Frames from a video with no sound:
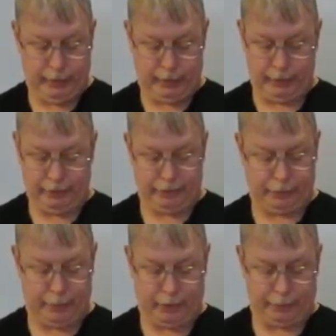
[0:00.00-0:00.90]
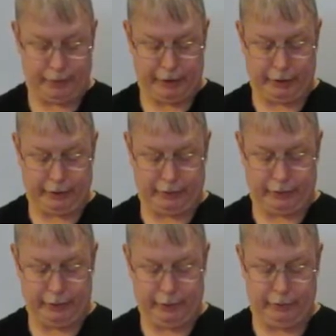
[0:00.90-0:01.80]
And you just build up your
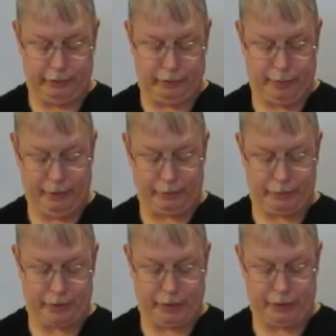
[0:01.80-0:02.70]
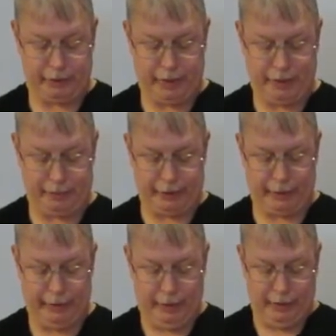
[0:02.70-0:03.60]
character and you do paper mache on top of that.
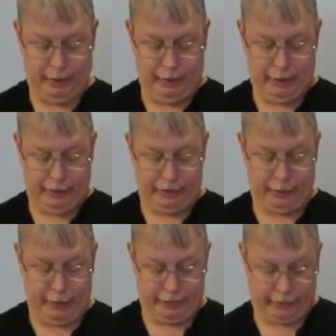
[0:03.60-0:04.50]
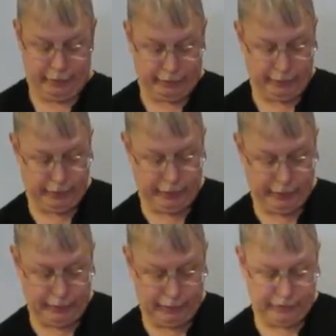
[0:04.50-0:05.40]
So that's
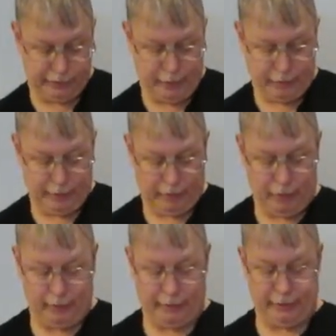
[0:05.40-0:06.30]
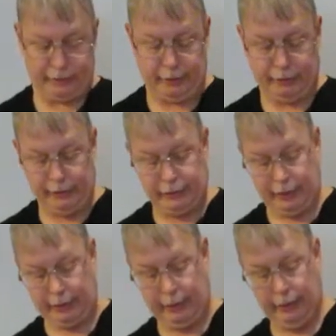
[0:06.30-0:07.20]
about what I want right
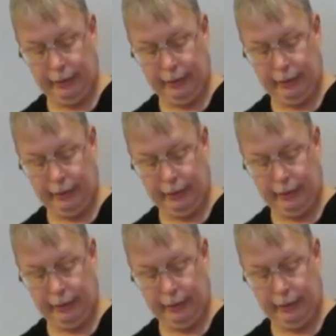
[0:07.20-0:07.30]
there.